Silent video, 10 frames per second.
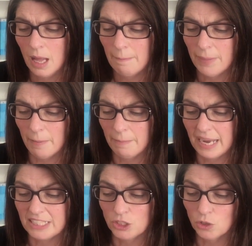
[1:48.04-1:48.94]
But
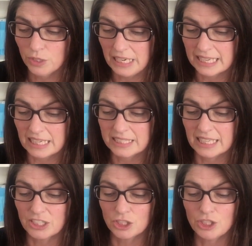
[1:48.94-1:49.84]
my naughty little
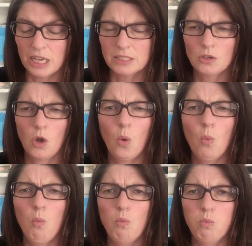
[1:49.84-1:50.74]
sister said,
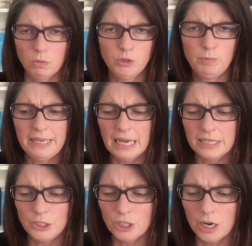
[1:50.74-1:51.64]
"Won't be
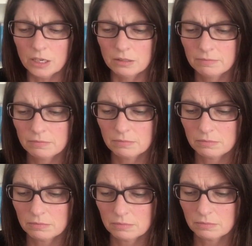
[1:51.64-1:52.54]
kind to her."
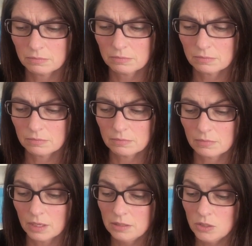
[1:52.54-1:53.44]

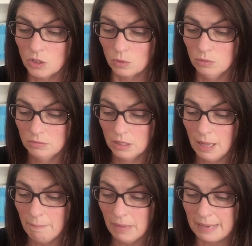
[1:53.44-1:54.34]
So
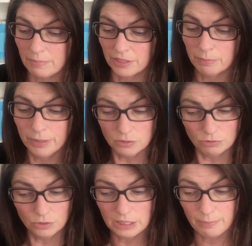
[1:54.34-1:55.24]
my mother put
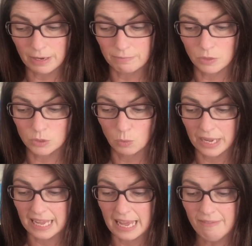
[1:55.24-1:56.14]
Rosie Primrose
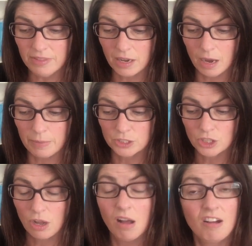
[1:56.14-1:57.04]
away in the cupboard
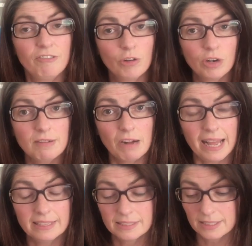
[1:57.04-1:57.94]
for a
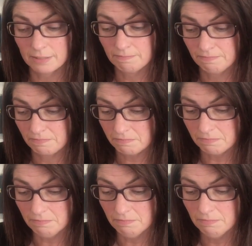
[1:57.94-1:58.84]
rest.
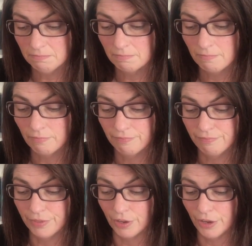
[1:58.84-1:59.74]

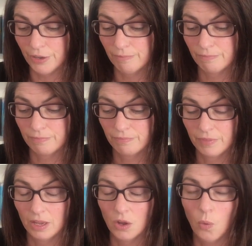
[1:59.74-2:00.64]
Now,
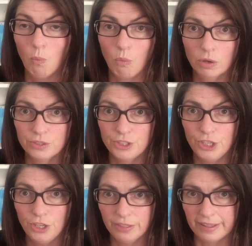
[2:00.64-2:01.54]
what do
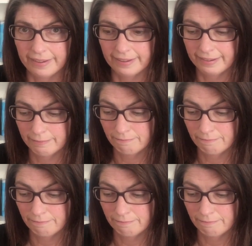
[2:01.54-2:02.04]
you think?